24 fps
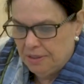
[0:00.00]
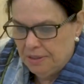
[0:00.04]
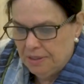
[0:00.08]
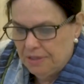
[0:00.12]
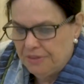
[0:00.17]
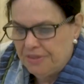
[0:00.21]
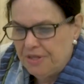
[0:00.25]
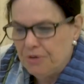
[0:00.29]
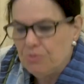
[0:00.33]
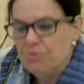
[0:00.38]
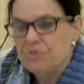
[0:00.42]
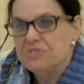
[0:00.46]

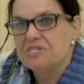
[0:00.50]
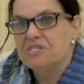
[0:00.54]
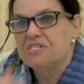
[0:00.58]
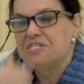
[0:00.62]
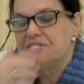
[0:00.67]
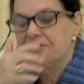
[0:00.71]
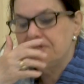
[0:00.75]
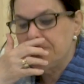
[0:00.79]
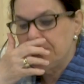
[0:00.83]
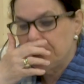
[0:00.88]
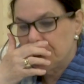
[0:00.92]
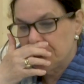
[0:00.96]
There was a
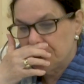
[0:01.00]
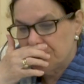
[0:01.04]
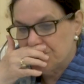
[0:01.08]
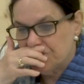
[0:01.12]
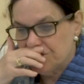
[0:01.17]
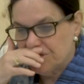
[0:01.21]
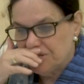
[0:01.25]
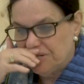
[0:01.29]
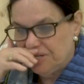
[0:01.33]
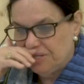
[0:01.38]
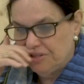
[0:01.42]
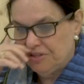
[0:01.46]

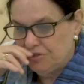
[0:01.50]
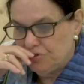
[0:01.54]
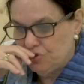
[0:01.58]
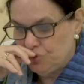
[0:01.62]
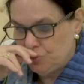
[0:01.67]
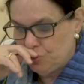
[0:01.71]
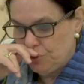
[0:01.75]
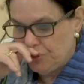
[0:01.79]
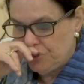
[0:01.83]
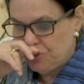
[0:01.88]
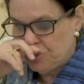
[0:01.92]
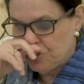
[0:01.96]
search in the
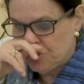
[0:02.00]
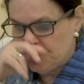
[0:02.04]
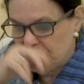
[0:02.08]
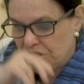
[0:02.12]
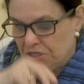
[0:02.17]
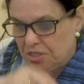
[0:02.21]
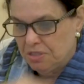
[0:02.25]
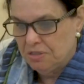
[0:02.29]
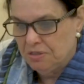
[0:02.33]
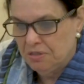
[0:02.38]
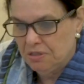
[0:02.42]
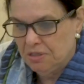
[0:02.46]

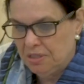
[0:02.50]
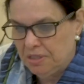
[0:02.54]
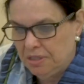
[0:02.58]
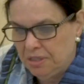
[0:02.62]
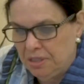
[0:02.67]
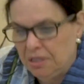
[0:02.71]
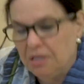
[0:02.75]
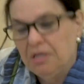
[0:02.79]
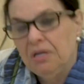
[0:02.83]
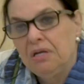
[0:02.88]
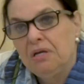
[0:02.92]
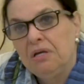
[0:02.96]
Jewish
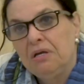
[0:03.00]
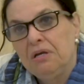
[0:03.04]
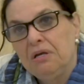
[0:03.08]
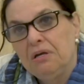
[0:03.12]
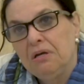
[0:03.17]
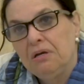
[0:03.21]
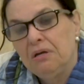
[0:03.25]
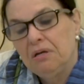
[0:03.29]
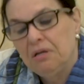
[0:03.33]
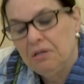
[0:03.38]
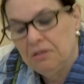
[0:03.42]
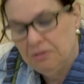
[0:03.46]

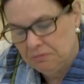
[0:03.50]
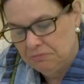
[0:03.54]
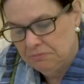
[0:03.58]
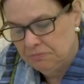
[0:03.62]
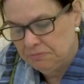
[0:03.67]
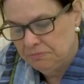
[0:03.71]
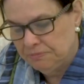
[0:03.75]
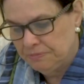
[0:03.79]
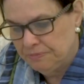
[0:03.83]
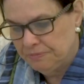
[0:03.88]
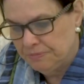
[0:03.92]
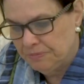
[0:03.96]

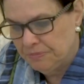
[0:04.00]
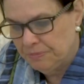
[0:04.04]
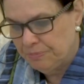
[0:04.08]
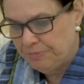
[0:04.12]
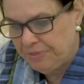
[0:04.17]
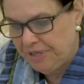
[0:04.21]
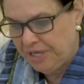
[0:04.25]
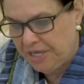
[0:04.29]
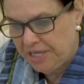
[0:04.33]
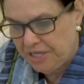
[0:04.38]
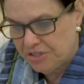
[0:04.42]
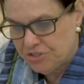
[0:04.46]

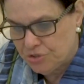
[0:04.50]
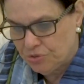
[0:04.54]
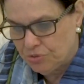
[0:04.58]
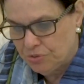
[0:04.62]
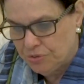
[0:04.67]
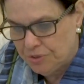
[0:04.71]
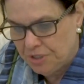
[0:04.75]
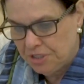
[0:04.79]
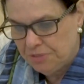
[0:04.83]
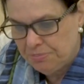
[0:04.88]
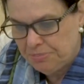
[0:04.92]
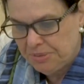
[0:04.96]
ghetto
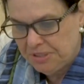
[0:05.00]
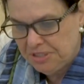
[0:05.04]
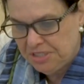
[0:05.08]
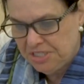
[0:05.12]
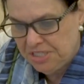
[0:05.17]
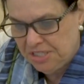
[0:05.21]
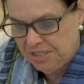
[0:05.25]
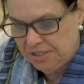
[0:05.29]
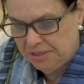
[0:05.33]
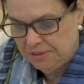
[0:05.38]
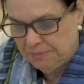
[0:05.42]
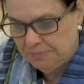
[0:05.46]
in
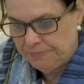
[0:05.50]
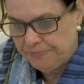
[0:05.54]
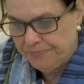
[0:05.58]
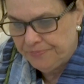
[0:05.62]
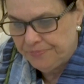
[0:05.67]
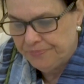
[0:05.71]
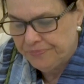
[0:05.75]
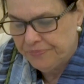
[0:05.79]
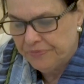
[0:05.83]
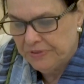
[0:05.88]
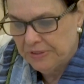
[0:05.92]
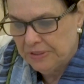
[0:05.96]
Bendin.
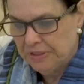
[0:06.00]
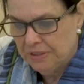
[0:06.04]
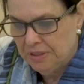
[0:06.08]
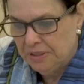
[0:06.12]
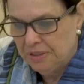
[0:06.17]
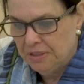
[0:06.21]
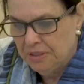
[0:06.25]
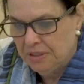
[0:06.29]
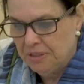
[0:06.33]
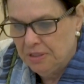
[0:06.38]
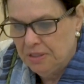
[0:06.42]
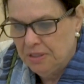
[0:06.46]

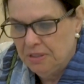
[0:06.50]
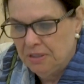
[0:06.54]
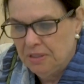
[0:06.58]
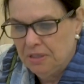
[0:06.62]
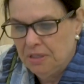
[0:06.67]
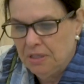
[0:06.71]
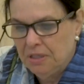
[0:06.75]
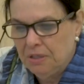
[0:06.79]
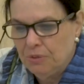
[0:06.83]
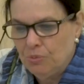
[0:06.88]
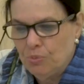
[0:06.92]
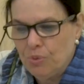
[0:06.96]

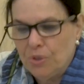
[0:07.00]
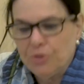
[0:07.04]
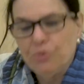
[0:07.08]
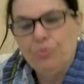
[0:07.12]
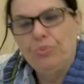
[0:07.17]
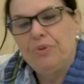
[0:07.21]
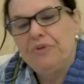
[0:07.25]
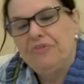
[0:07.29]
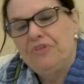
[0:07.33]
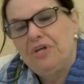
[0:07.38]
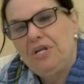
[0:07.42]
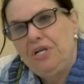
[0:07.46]
What
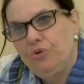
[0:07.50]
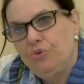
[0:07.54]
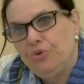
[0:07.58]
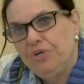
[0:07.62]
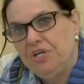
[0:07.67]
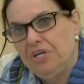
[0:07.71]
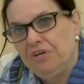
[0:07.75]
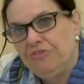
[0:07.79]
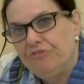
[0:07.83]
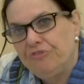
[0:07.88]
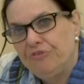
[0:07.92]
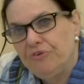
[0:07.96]
were they
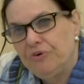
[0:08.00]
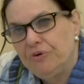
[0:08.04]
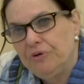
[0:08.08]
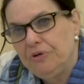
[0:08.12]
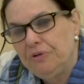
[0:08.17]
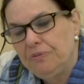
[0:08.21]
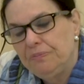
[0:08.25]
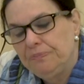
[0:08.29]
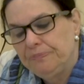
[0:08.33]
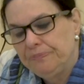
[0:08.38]
looking for?